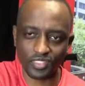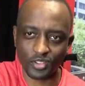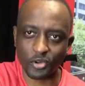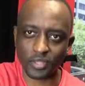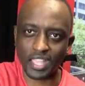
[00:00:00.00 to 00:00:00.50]

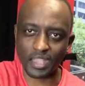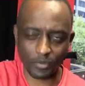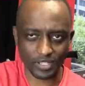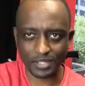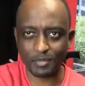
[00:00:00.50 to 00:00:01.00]
Okay, I
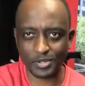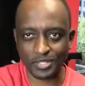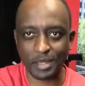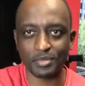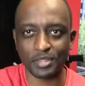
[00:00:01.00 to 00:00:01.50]
want somebody to
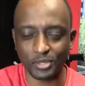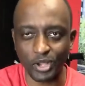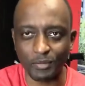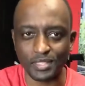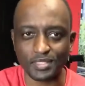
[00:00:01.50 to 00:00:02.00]
type that in the
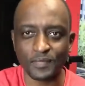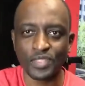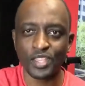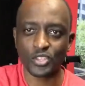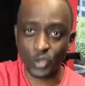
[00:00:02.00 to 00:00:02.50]
comments.
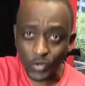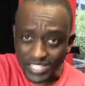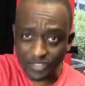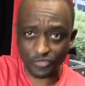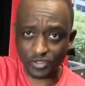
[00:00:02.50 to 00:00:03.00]
Your
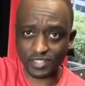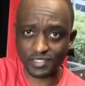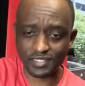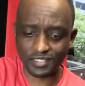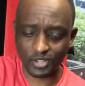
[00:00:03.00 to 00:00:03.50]

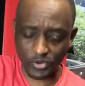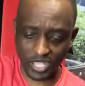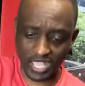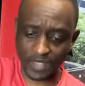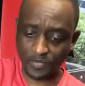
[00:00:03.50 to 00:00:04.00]
difference,
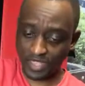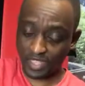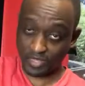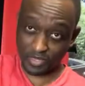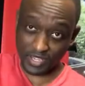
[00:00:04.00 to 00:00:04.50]
okay,
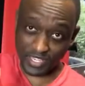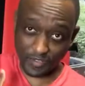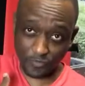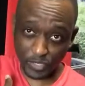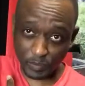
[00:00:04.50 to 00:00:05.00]
the
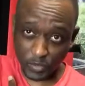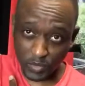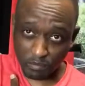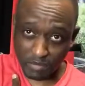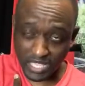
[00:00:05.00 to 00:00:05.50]
difference
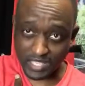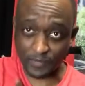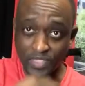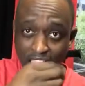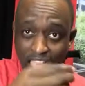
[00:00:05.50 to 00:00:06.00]
between me
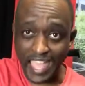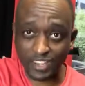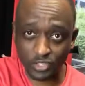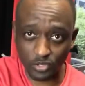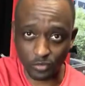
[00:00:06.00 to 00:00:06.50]

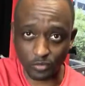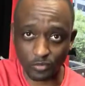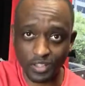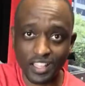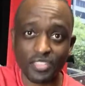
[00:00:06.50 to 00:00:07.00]
and you,
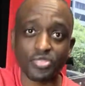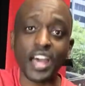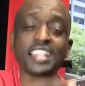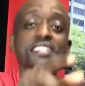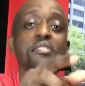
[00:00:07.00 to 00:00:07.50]

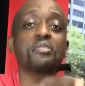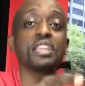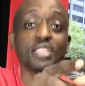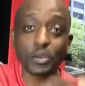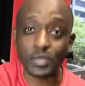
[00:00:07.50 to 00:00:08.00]
that is the
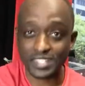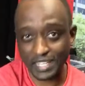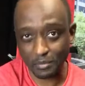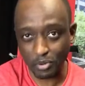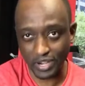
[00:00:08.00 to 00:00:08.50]
thing that we
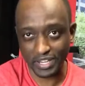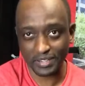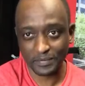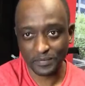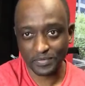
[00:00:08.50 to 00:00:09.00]
celebrate.
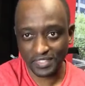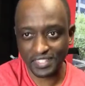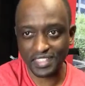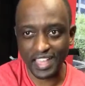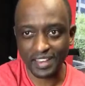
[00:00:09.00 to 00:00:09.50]

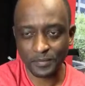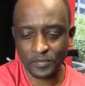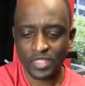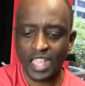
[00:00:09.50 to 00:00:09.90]
See that?